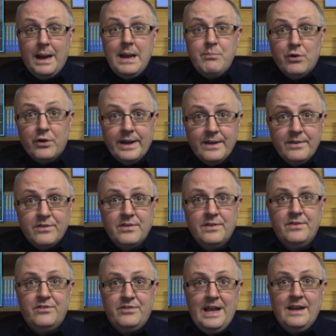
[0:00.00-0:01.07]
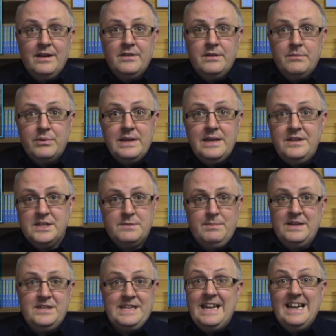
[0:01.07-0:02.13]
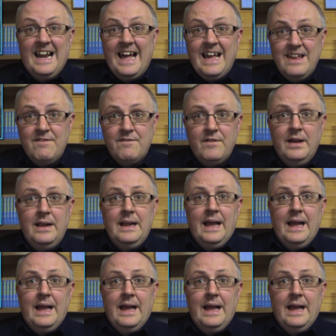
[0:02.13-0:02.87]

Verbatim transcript: byproducts and cellular debris just by staying alive.